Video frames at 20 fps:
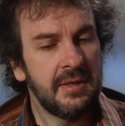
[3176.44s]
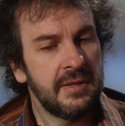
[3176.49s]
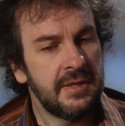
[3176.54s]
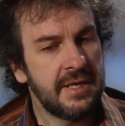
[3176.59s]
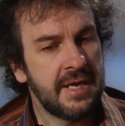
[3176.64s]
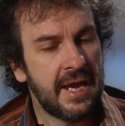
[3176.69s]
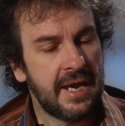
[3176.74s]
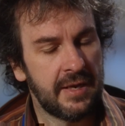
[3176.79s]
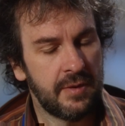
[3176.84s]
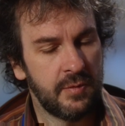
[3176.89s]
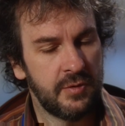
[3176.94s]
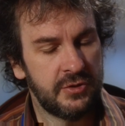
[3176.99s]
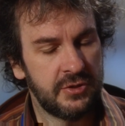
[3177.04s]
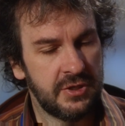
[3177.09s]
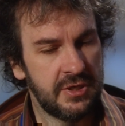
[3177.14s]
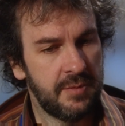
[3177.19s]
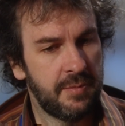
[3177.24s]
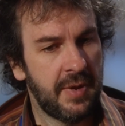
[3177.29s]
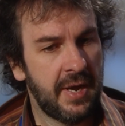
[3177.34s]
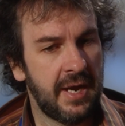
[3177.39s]
the anguish
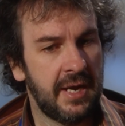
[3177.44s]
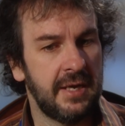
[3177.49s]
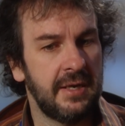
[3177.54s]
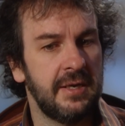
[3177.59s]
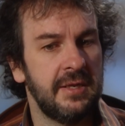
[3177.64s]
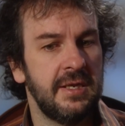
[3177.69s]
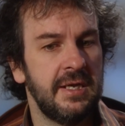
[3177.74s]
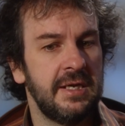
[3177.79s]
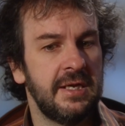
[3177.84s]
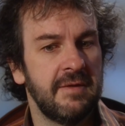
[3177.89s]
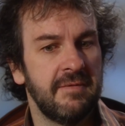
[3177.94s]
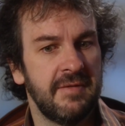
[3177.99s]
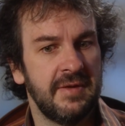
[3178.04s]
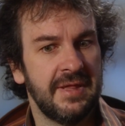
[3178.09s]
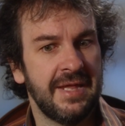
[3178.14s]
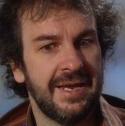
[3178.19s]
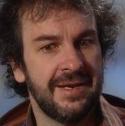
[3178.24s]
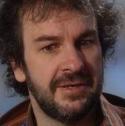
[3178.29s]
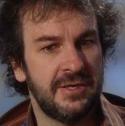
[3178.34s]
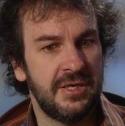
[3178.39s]
and the pain, and they're
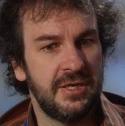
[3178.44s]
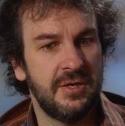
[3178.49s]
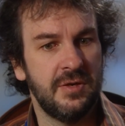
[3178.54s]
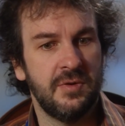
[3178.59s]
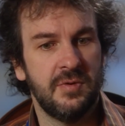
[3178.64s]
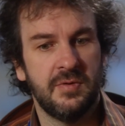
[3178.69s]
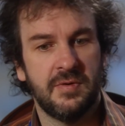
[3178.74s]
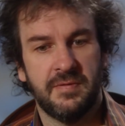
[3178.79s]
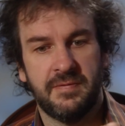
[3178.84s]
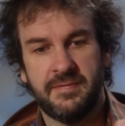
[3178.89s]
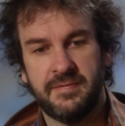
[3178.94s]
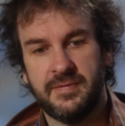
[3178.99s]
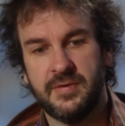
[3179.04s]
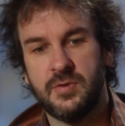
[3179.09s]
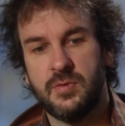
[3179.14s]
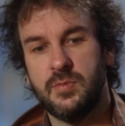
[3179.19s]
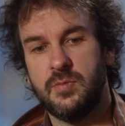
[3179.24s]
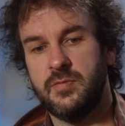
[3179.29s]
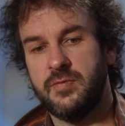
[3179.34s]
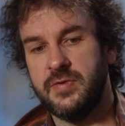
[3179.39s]
giving that to you to
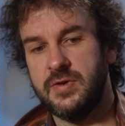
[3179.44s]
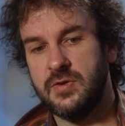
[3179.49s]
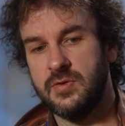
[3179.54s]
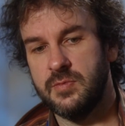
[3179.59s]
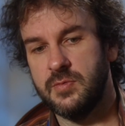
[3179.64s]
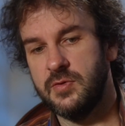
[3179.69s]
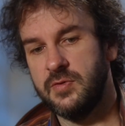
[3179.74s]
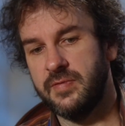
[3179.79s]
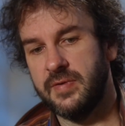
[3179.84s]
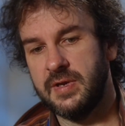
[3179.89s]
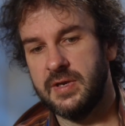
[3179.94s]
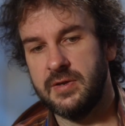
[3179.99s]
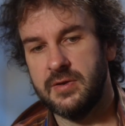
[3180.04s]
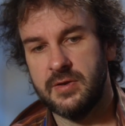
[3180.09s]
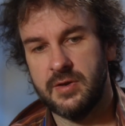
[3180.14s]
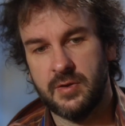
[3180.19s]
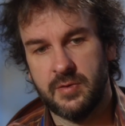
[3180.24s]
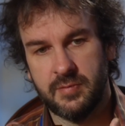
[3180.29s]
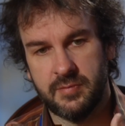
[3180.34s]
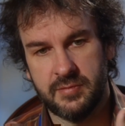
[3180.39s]
film for your movie, you
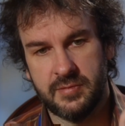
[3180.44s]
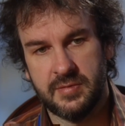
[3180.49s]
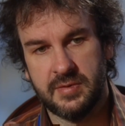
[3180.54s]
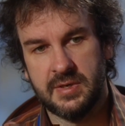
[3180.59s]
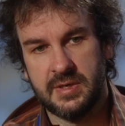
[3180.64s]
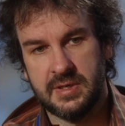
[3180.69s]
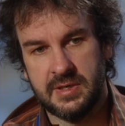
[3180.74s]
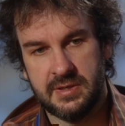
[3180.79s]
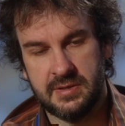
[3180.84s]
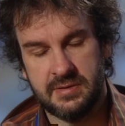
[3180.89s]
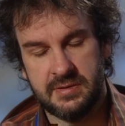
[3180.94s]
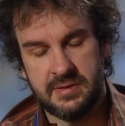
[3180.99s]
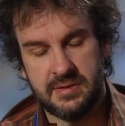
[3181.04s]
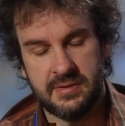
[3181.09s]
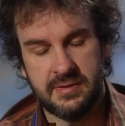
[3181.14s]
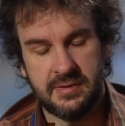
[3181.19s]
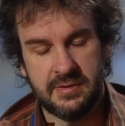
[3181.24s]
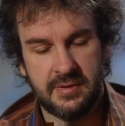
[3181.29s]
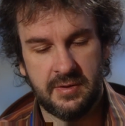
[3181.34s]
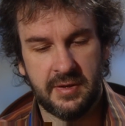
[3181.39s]
know,
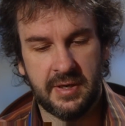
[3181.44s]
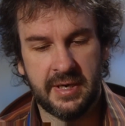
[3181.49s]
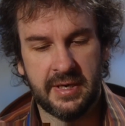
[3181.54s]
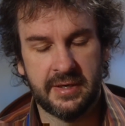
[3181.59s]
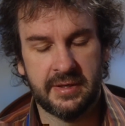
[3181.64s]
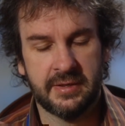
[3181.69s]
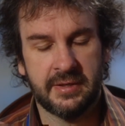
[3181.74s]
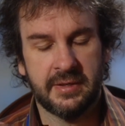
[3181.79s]
and you get it.